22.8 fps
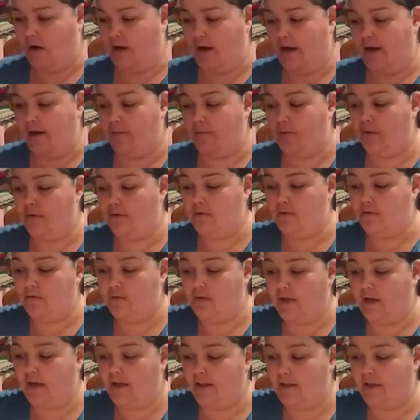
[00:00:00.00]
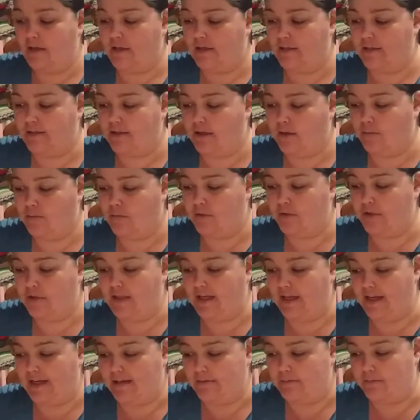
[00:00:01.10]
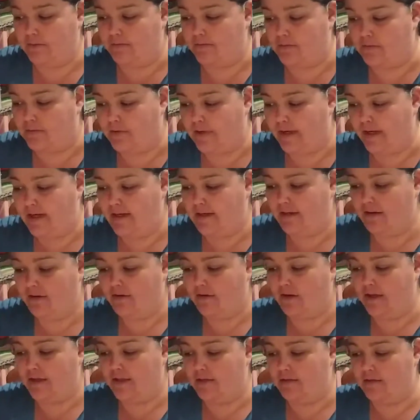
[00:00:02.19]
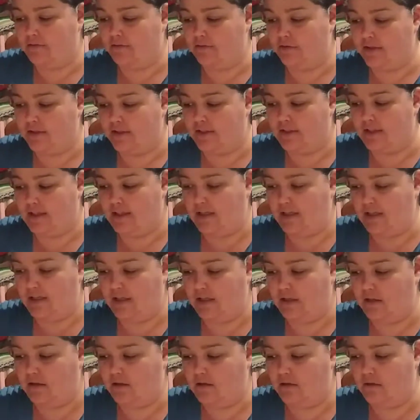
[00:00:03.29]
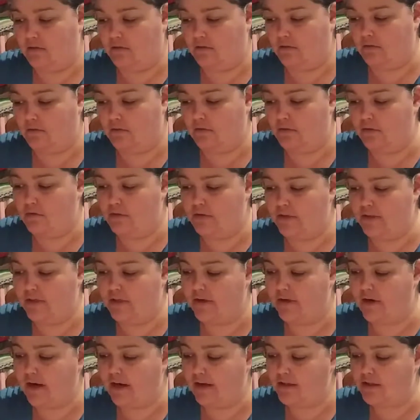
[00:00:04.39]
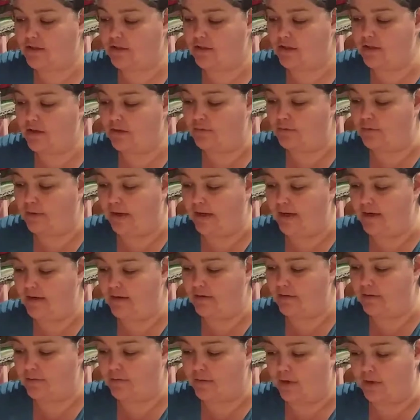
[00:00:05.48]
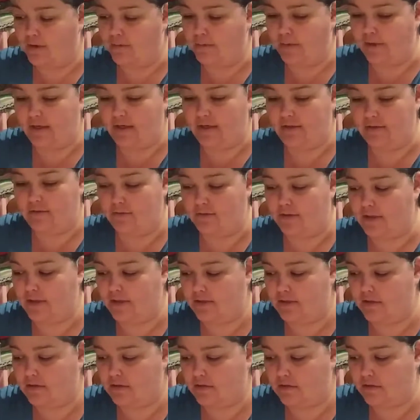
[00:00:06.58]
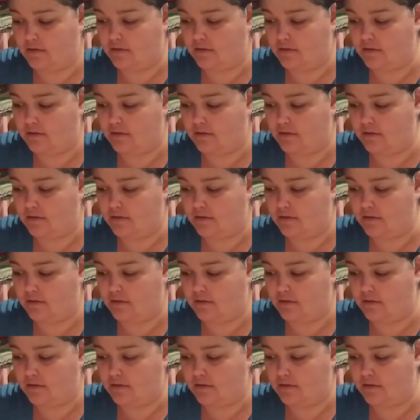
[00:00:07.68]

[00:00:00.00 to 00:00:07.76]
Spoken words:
I will do that in the next couple of days, but for right now I just want to see, oh, is there actually a right and a wrong way to do this?